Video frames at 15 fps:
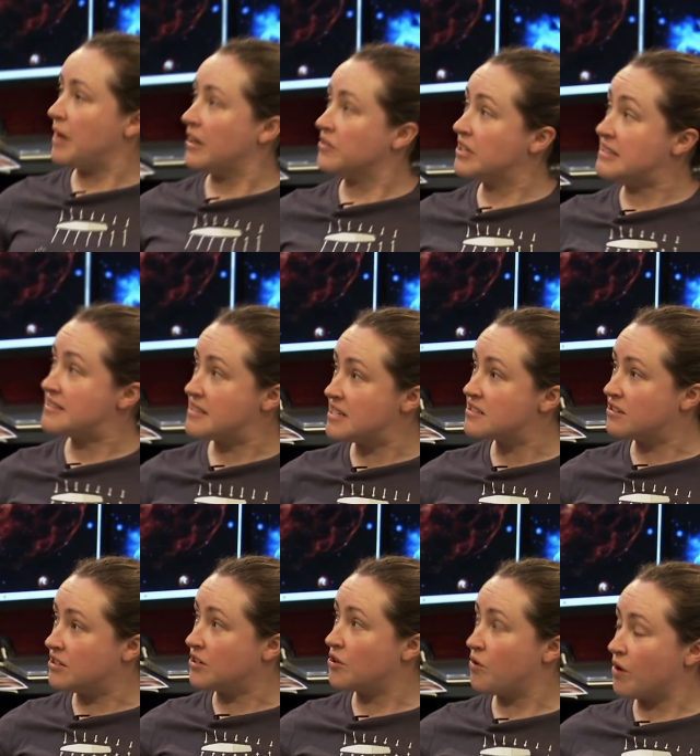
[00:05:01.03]
at least this
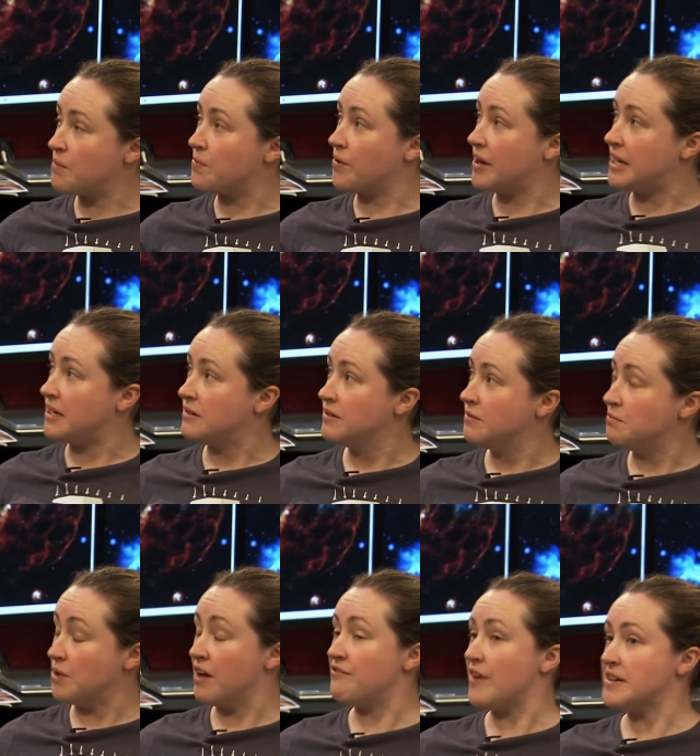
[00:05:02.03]
could incorporate
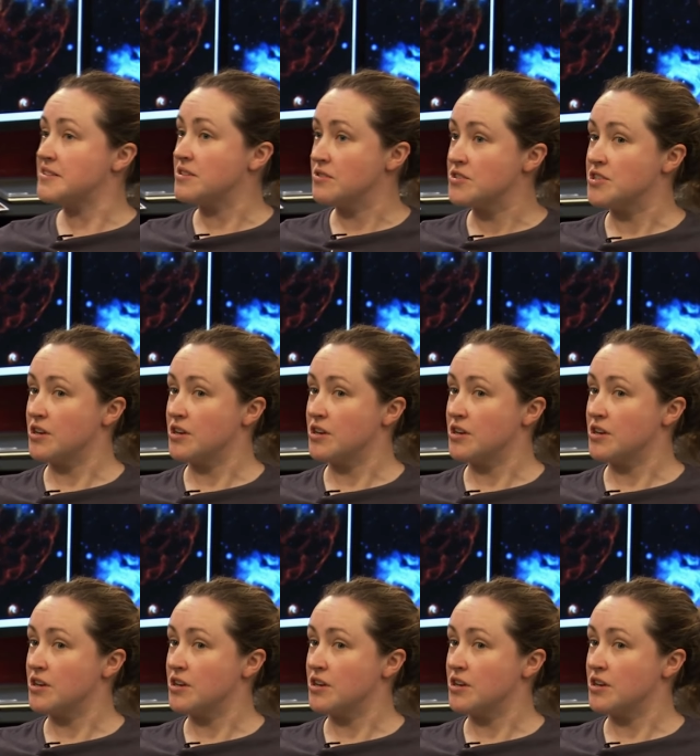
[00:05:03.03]
blood vessels,